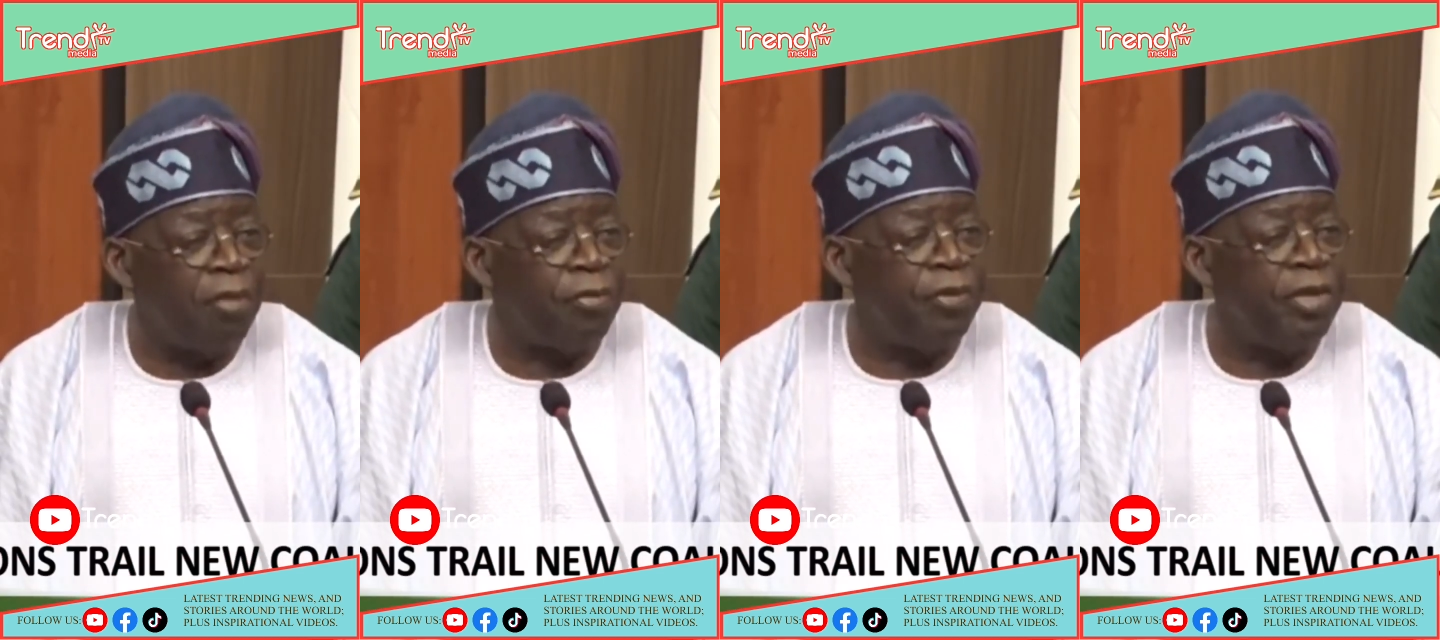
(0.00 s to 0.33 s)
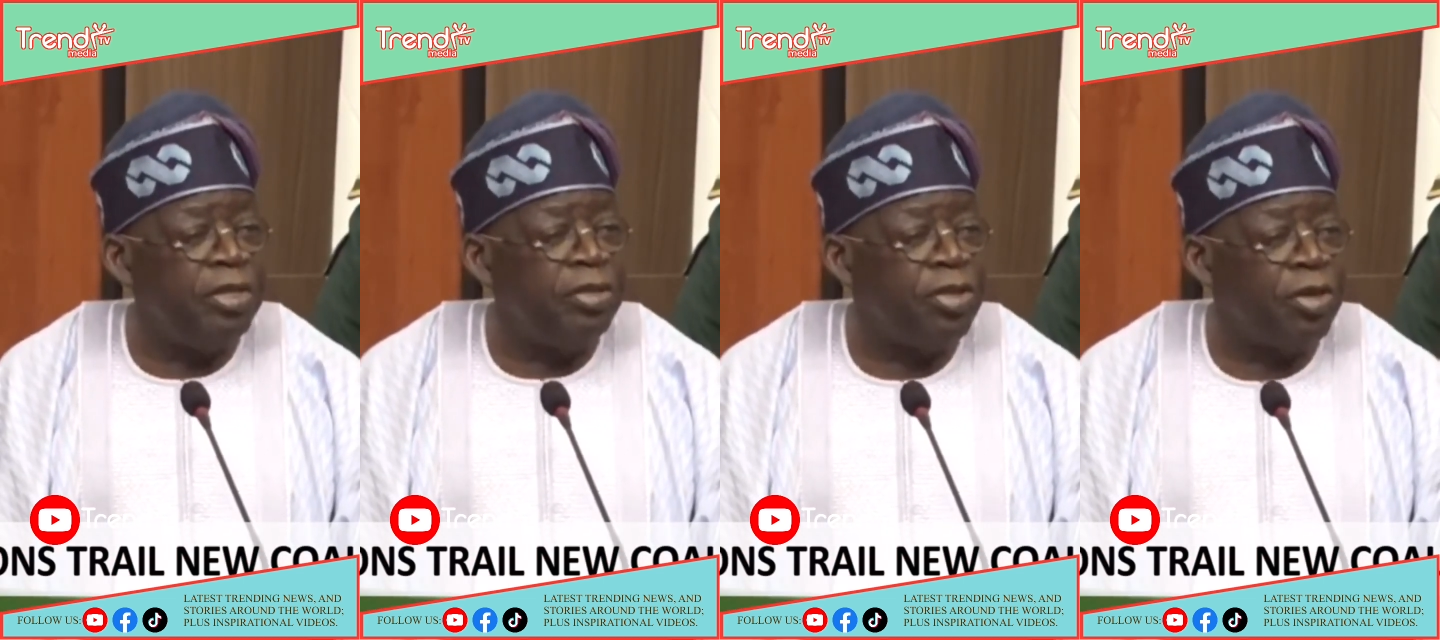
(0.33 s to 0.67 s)
will he
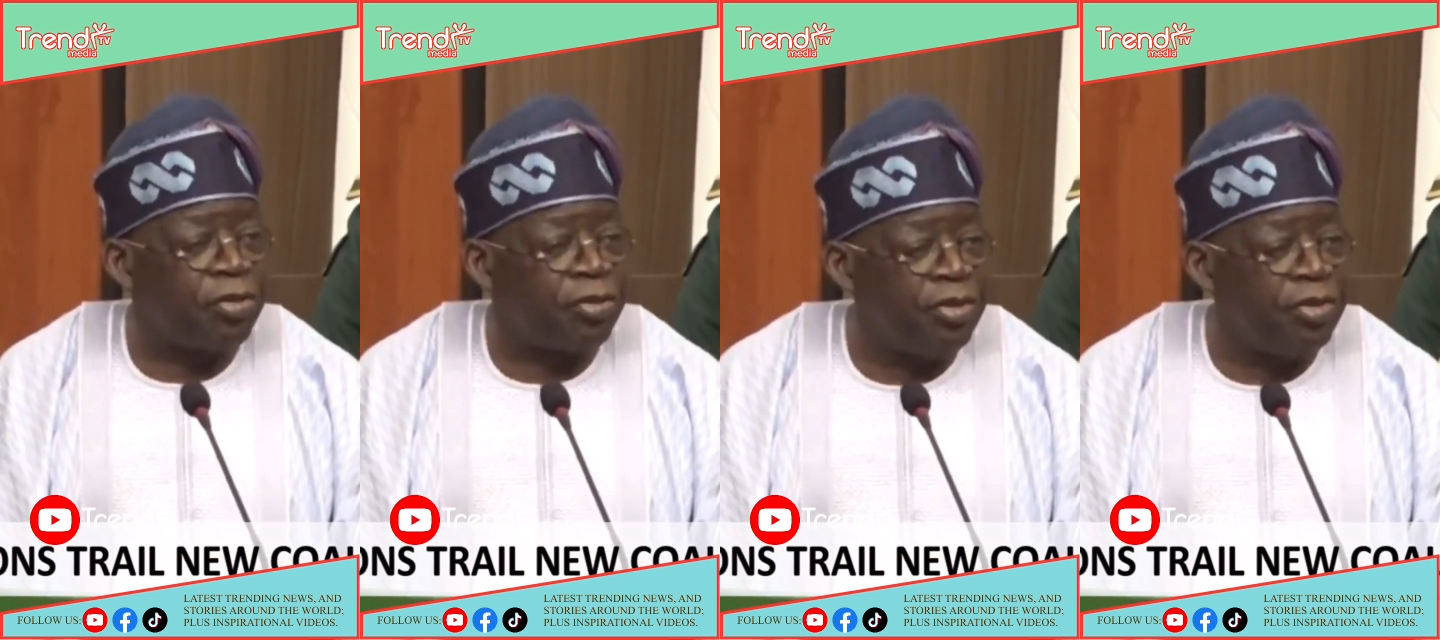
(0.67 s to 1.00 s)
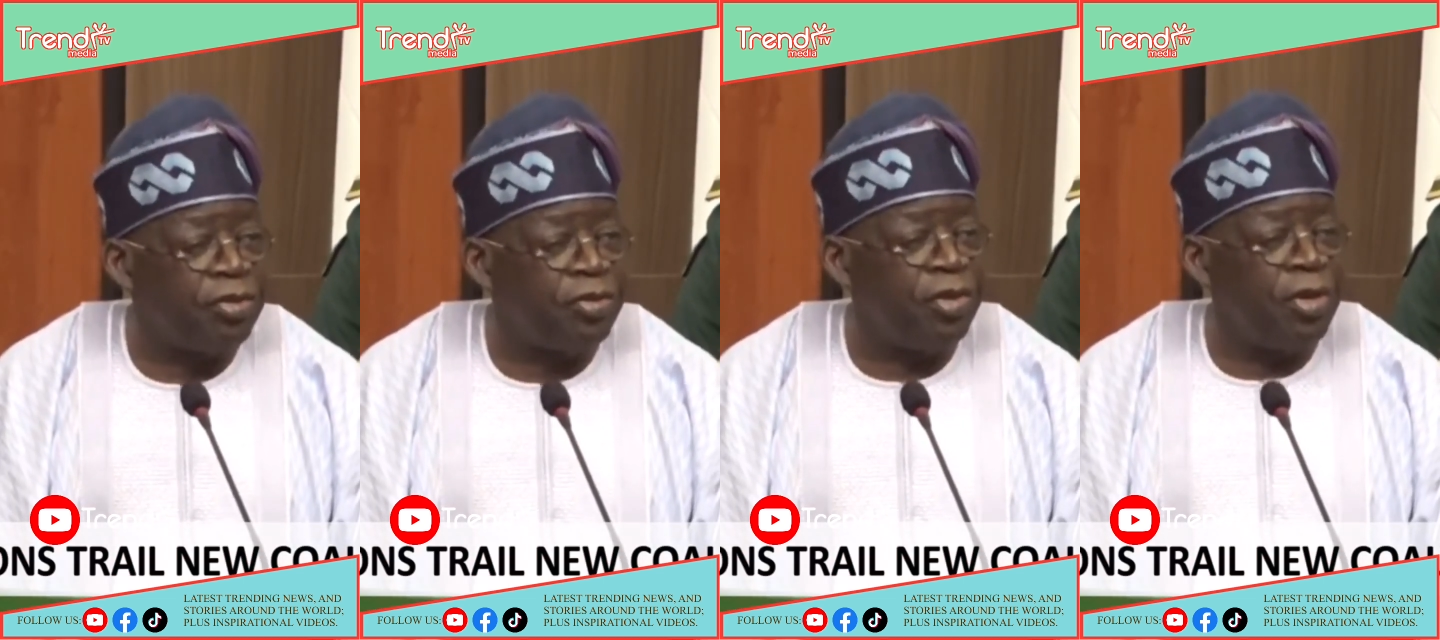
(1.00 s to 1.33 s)
find
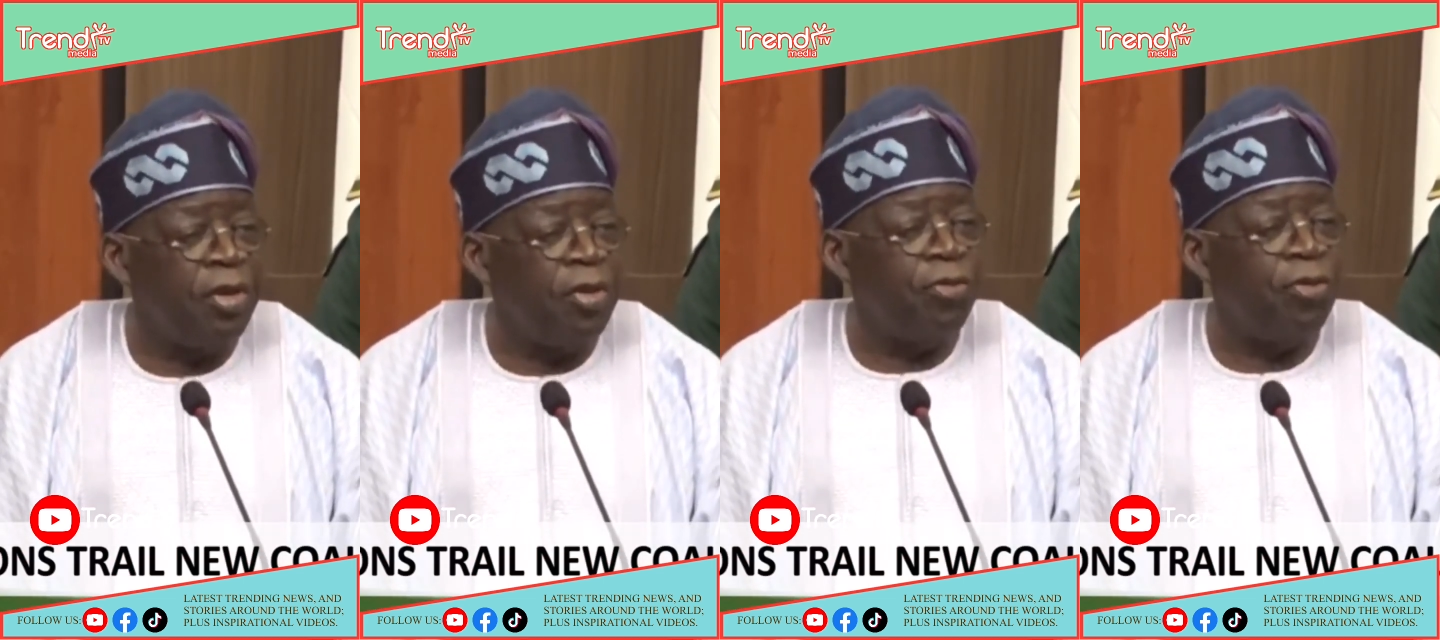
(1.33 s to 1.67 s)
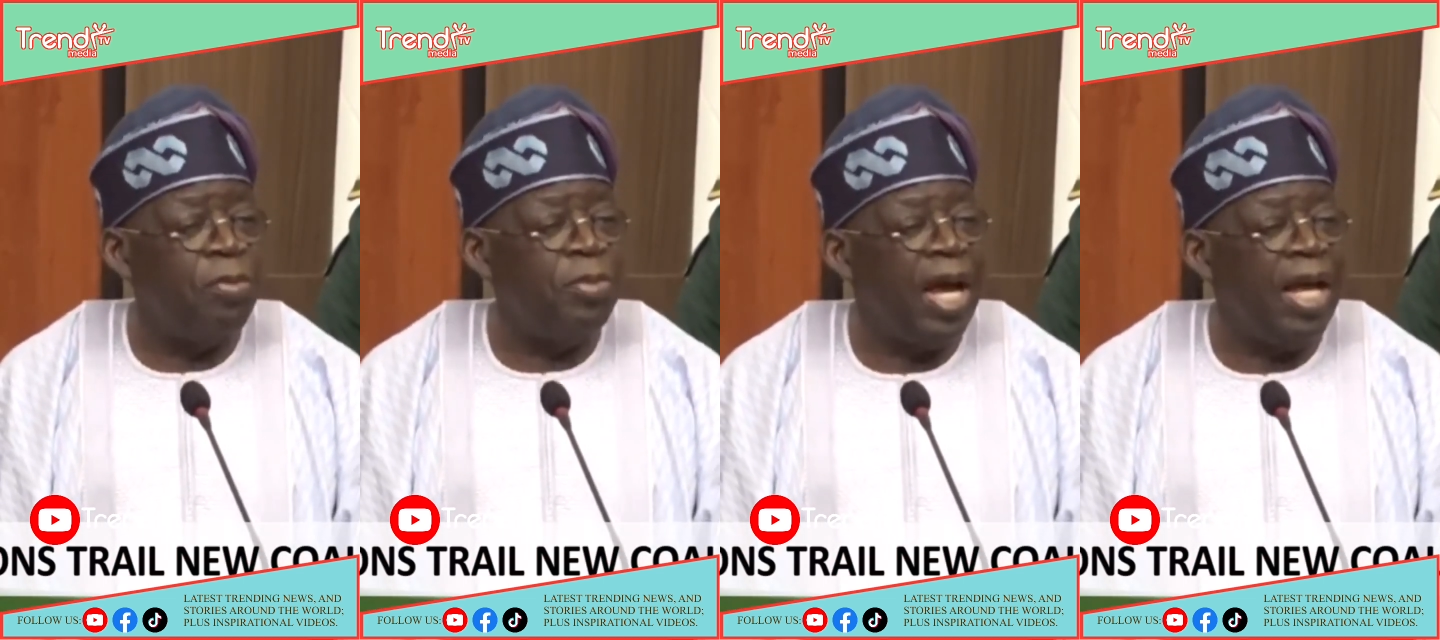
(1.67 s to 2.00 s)
himself in a very
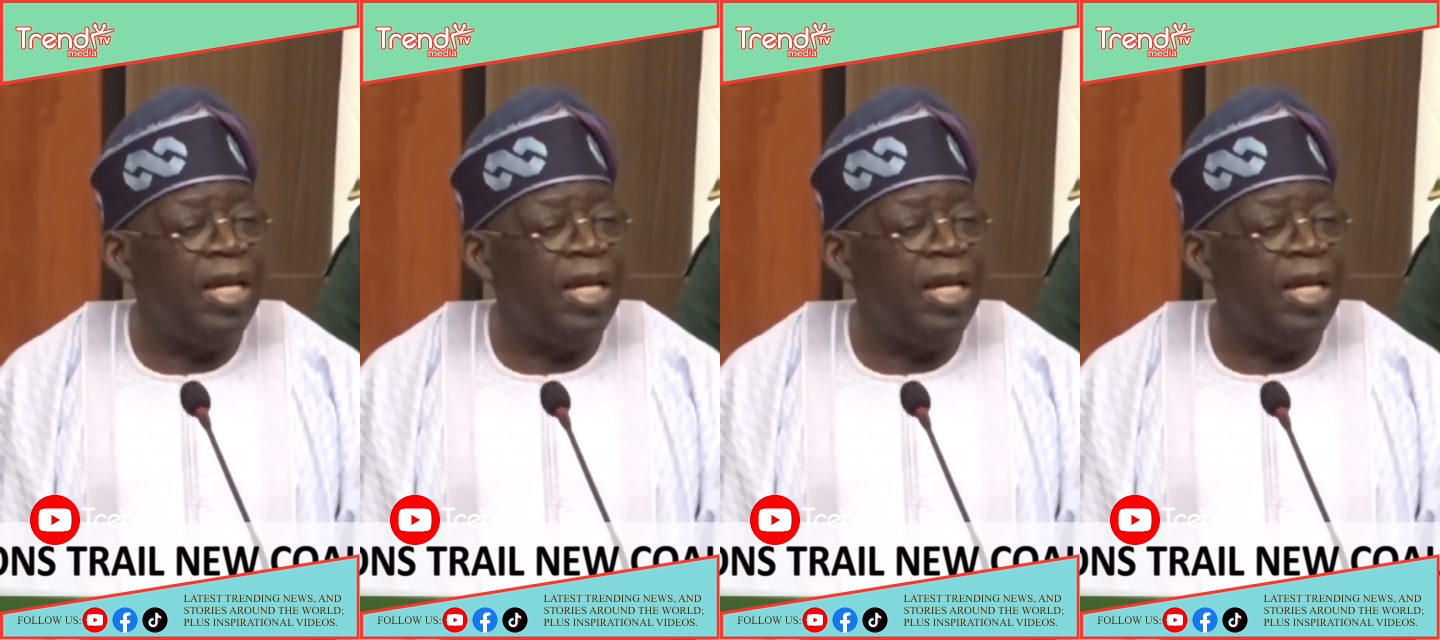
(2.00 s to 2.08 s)
difficult